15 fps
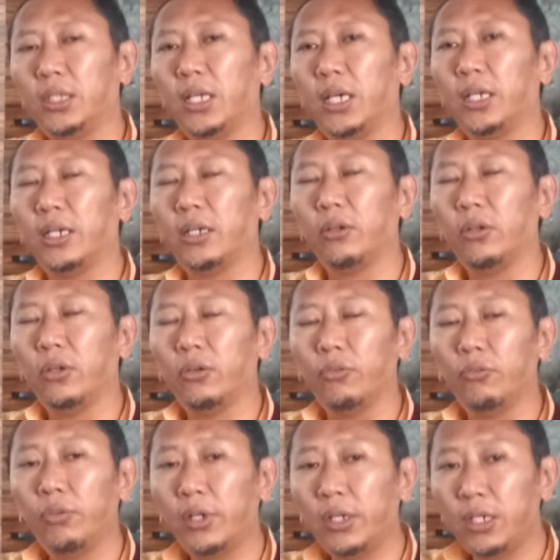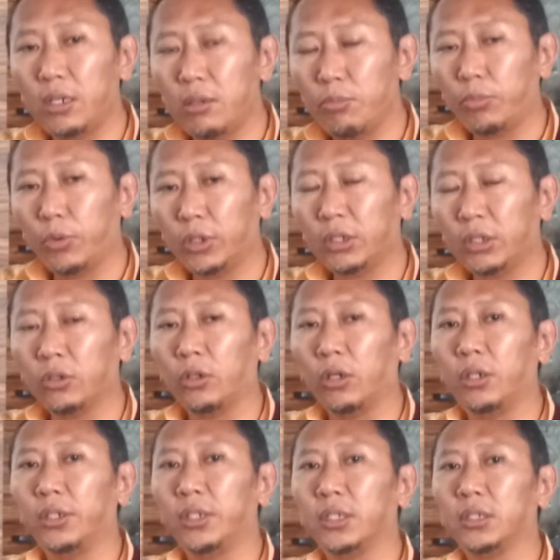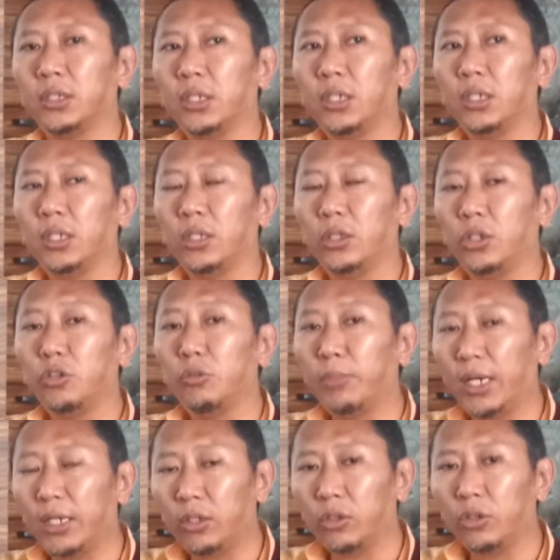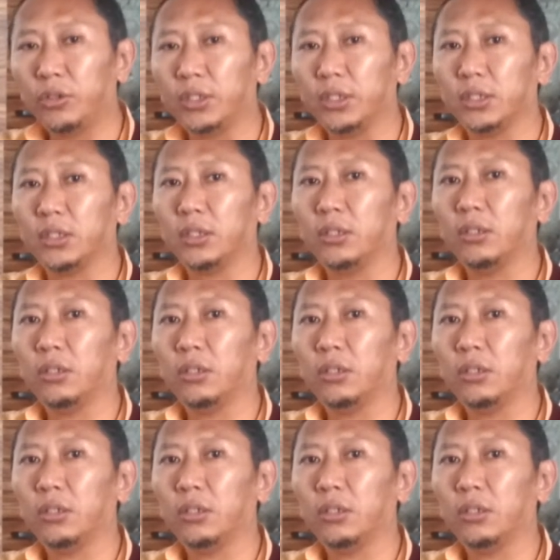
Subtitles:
that are very important qualities that you might notice